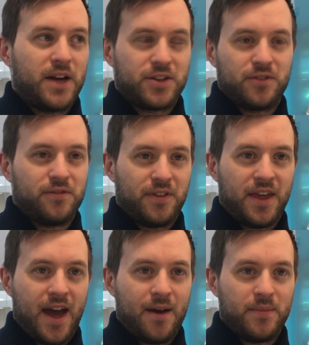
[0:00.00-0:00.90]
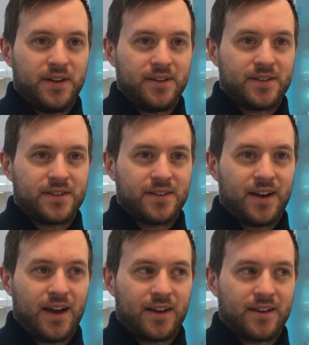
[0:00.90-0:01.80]
magical for them and
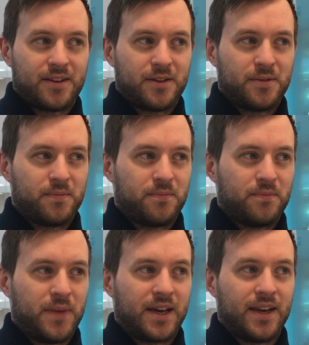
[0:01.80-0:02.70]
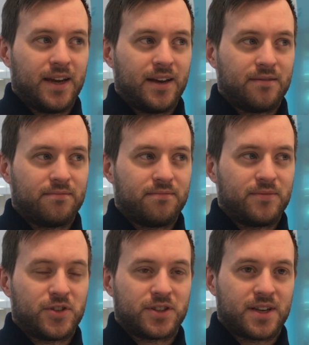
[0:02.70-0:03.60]
like making it
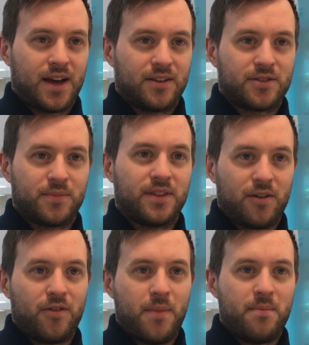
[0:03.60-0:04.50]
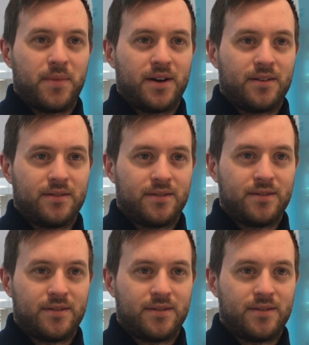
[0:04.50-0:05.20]
just like something they'll remember